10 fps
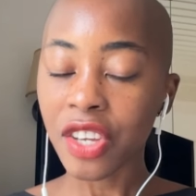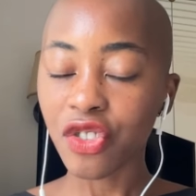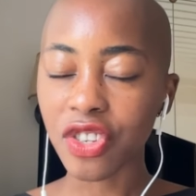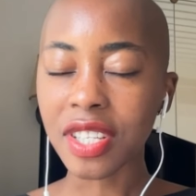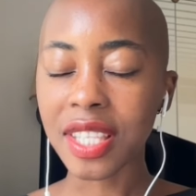
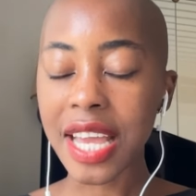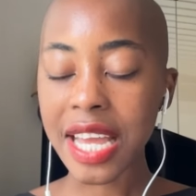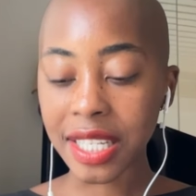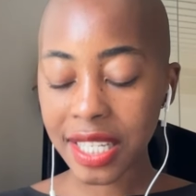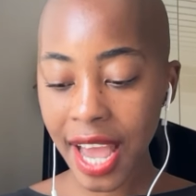just
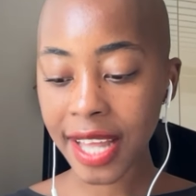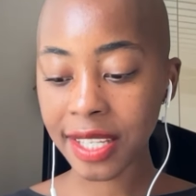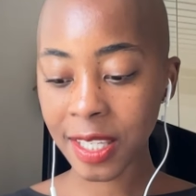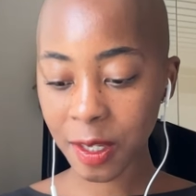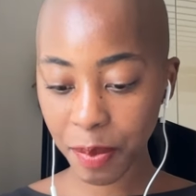the
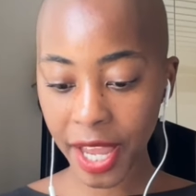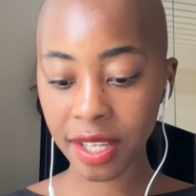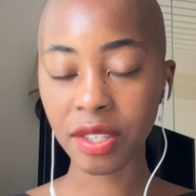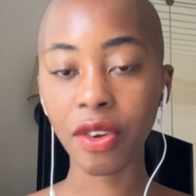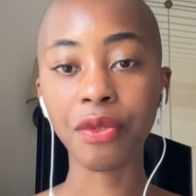intense
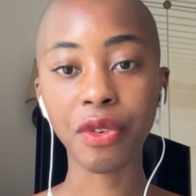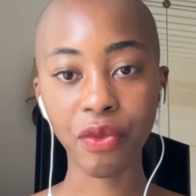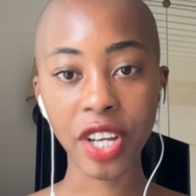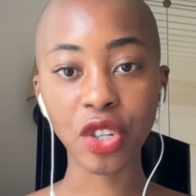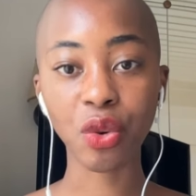space of the
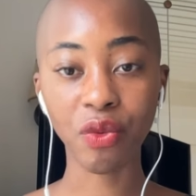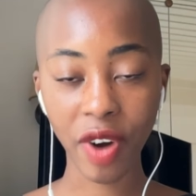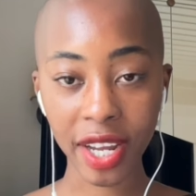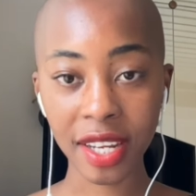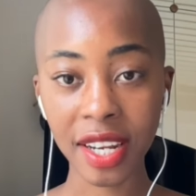racial
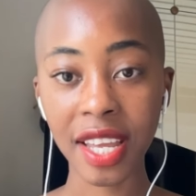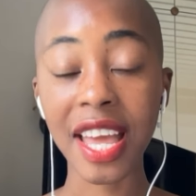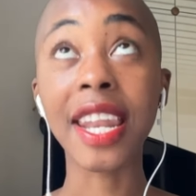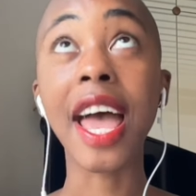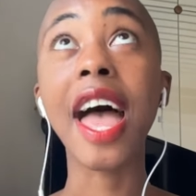
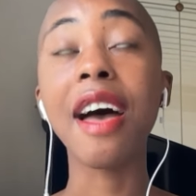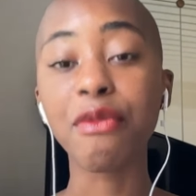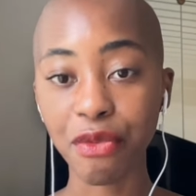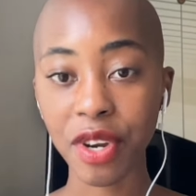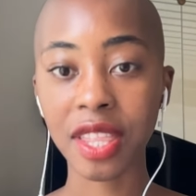reckoning and
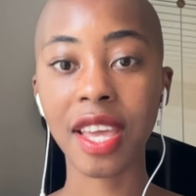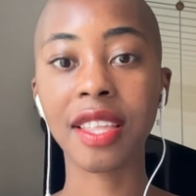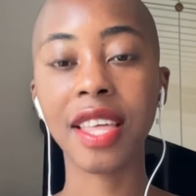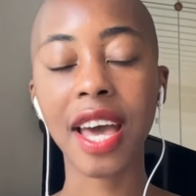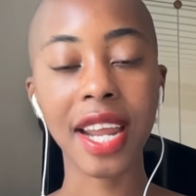
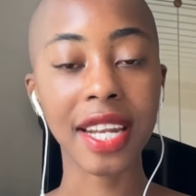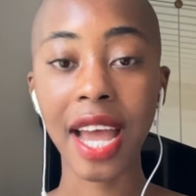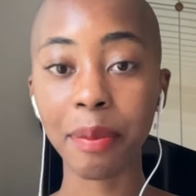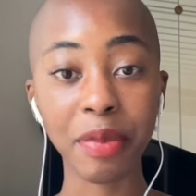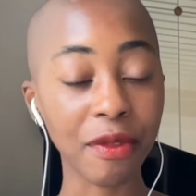everything that had
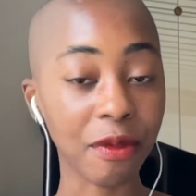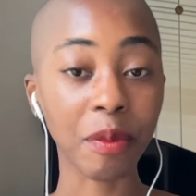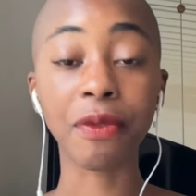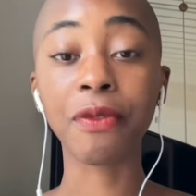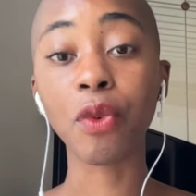happened
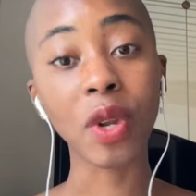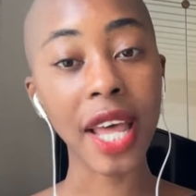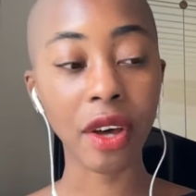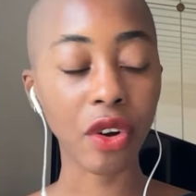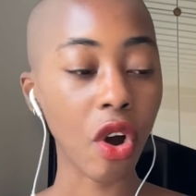from the
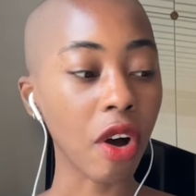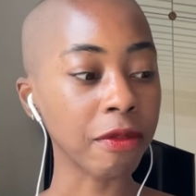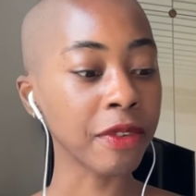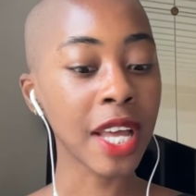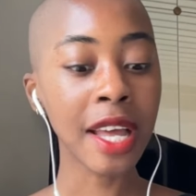fallout
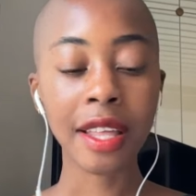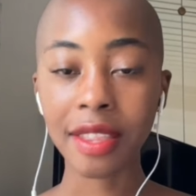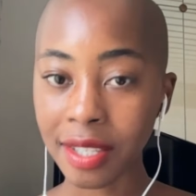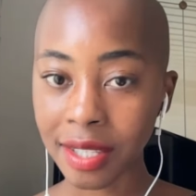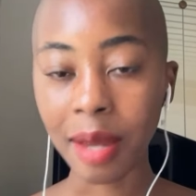of
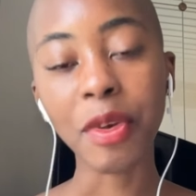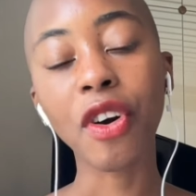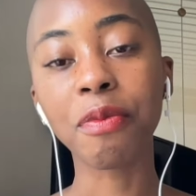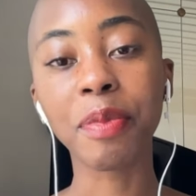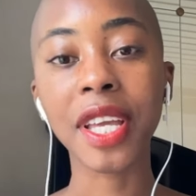the summer
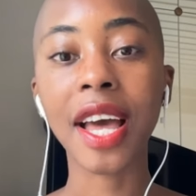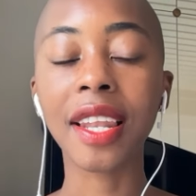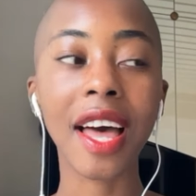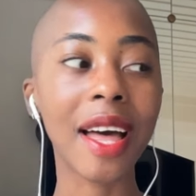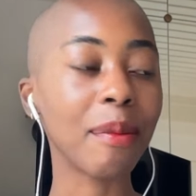of B
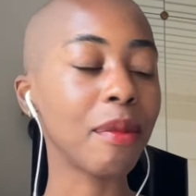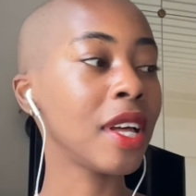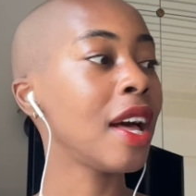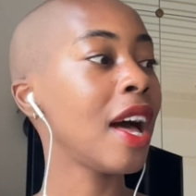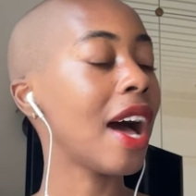L M.
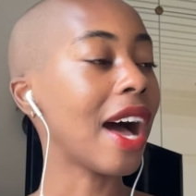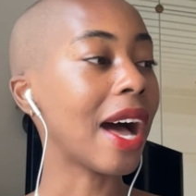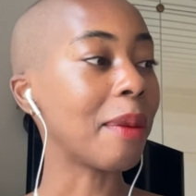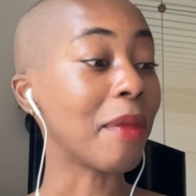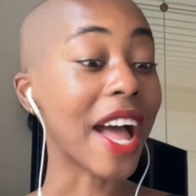
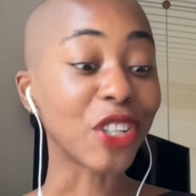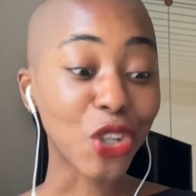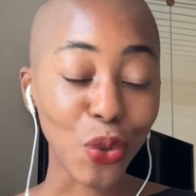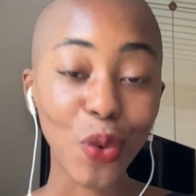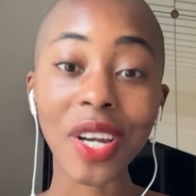Um, and
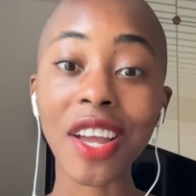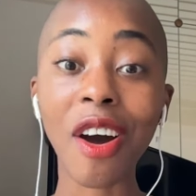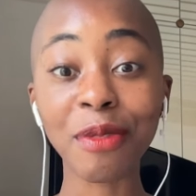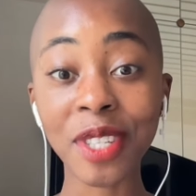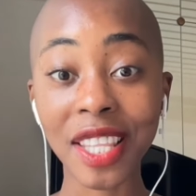shortly
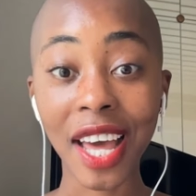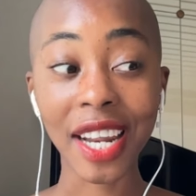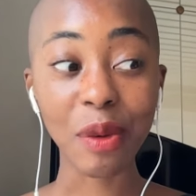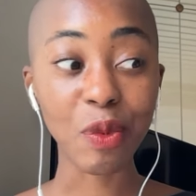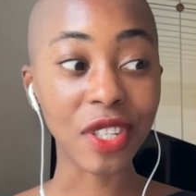after
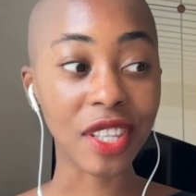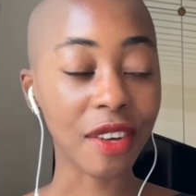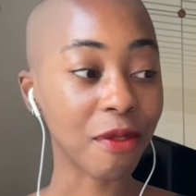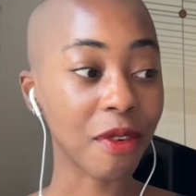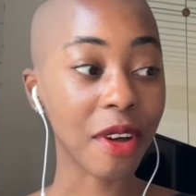that, it was
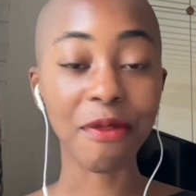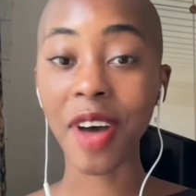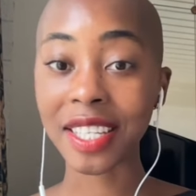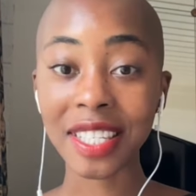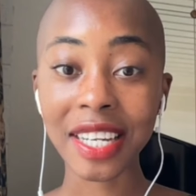the
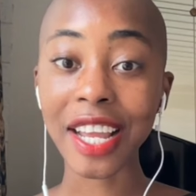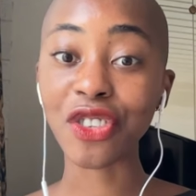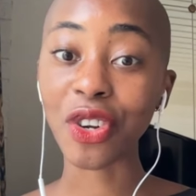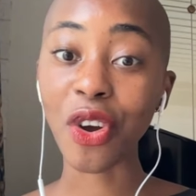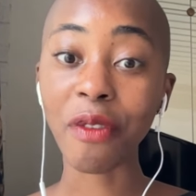
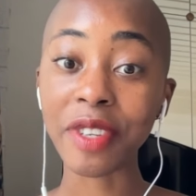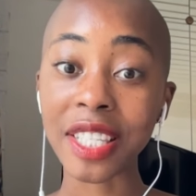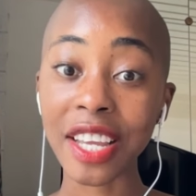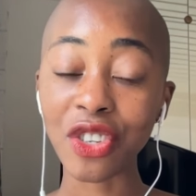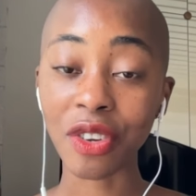vaccination
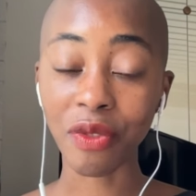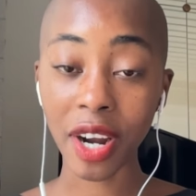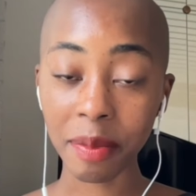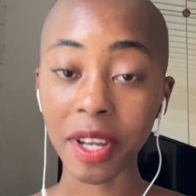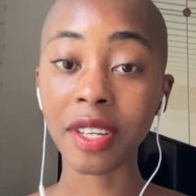conversation,
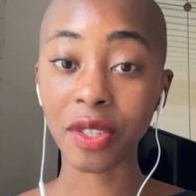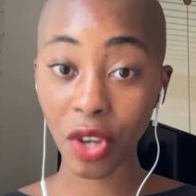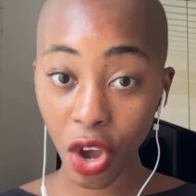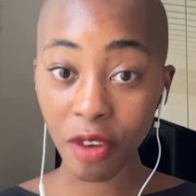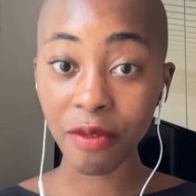right? Because
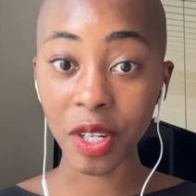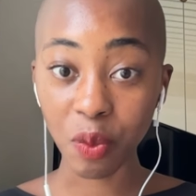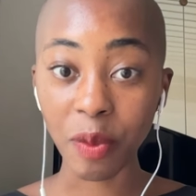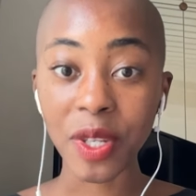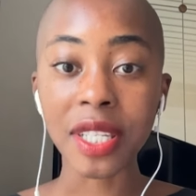
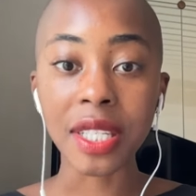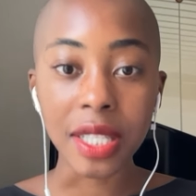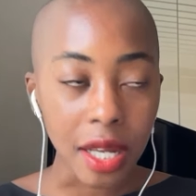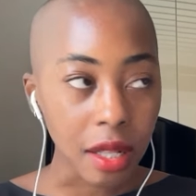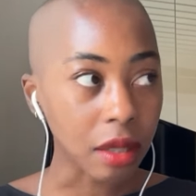COVID, we were
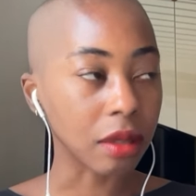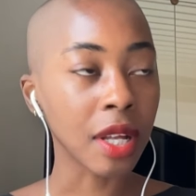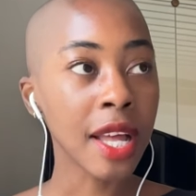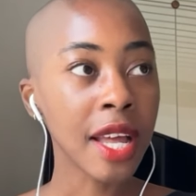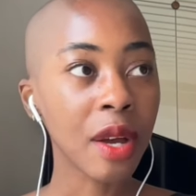
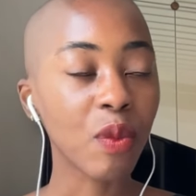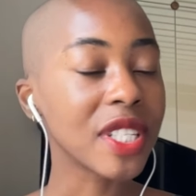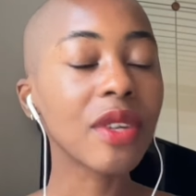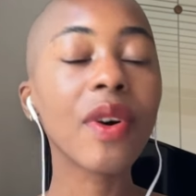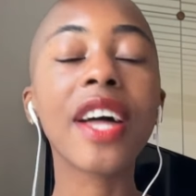still,
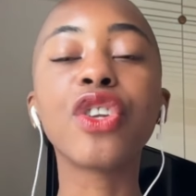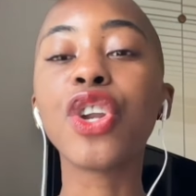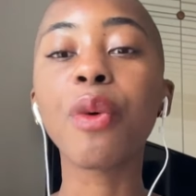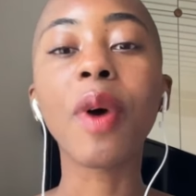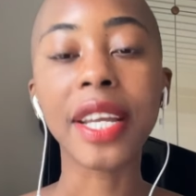we still had
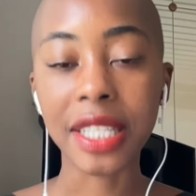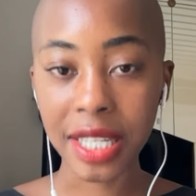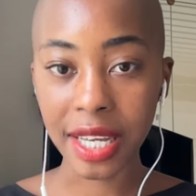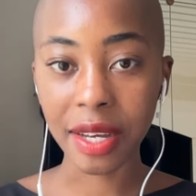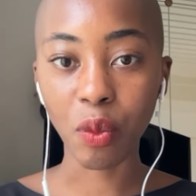no
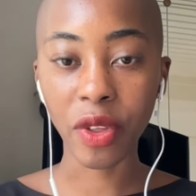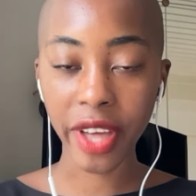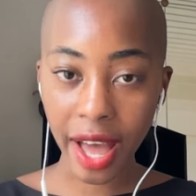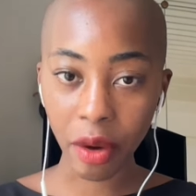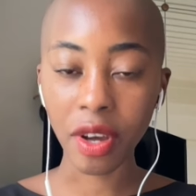idea what
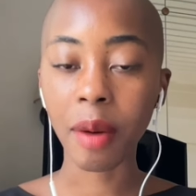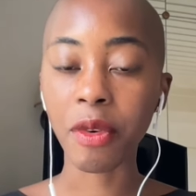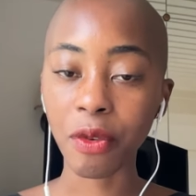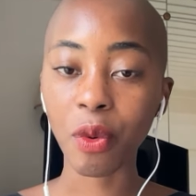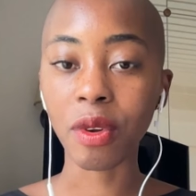the
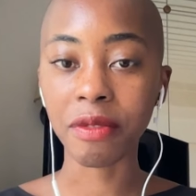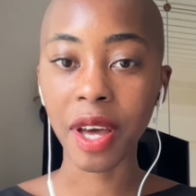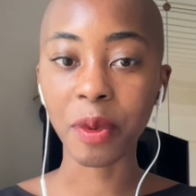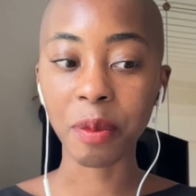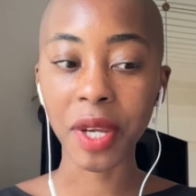outcome of all of
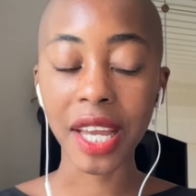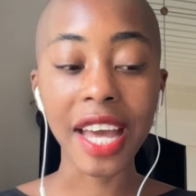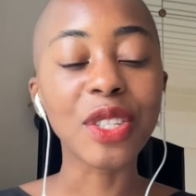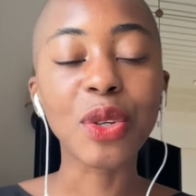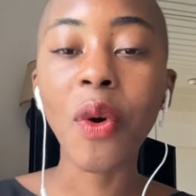that would
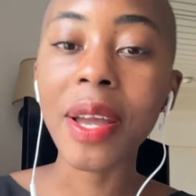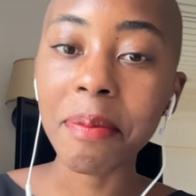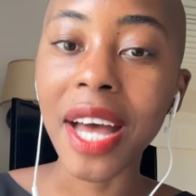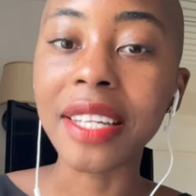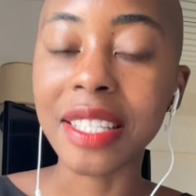be. And it's
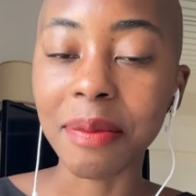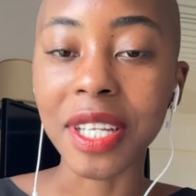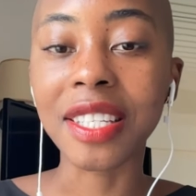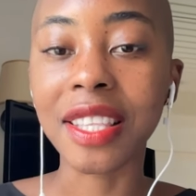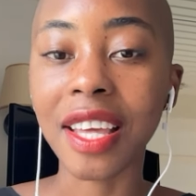quite mad to
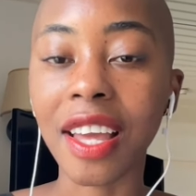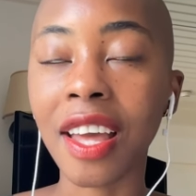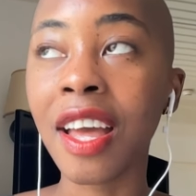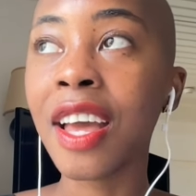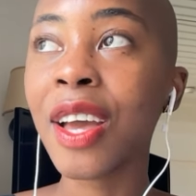me to
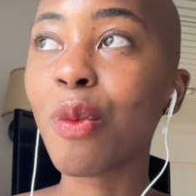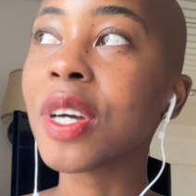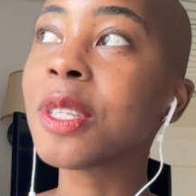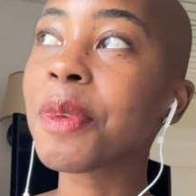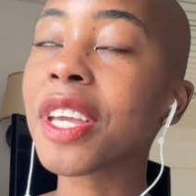think
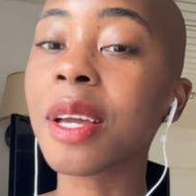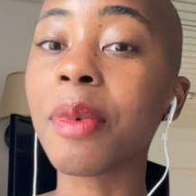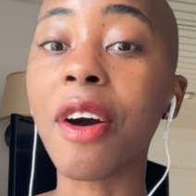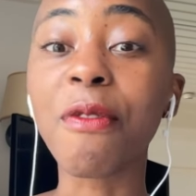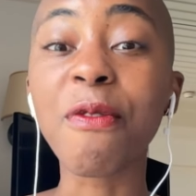we're speaking
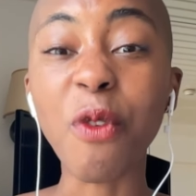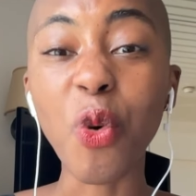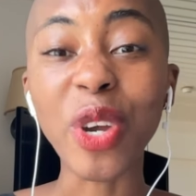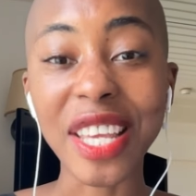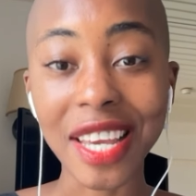about
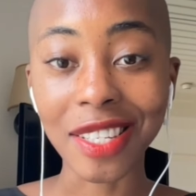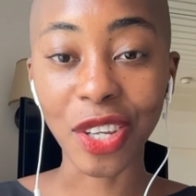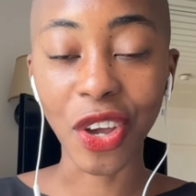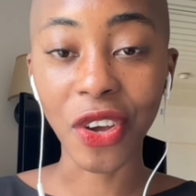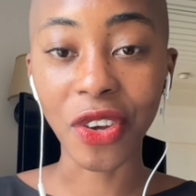four
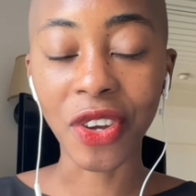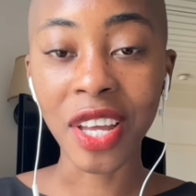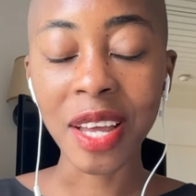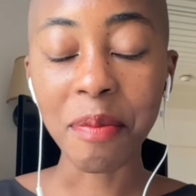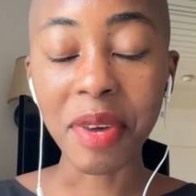years ago.
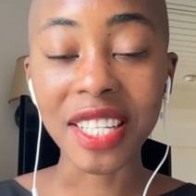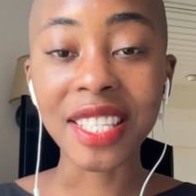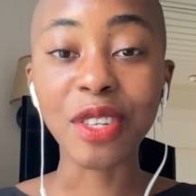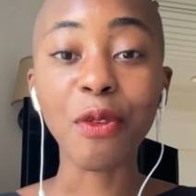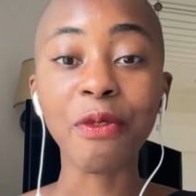but it
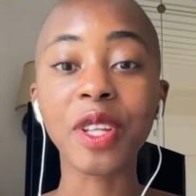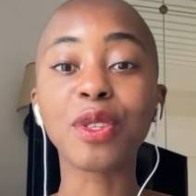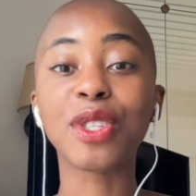still feels